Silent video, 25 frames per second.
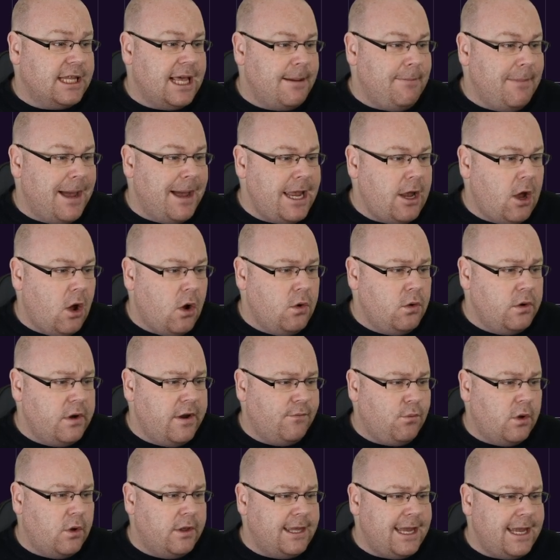They may
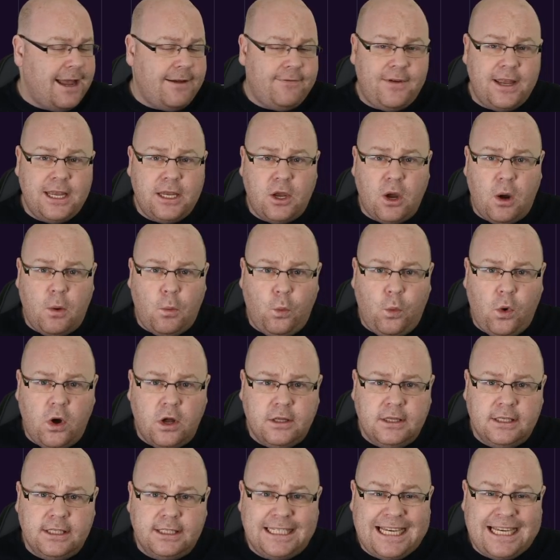only have won the FA Cup
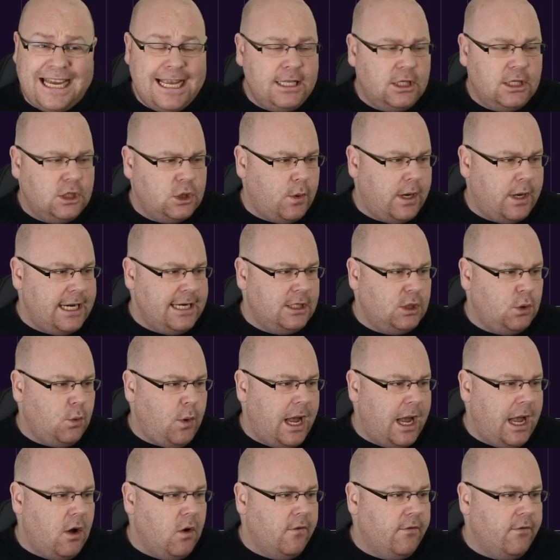once in
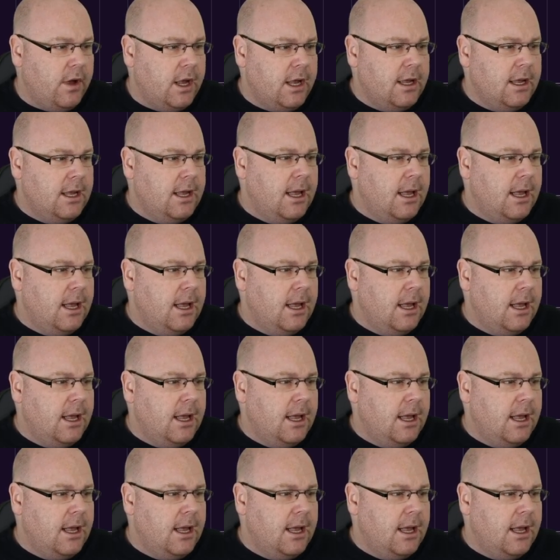2012,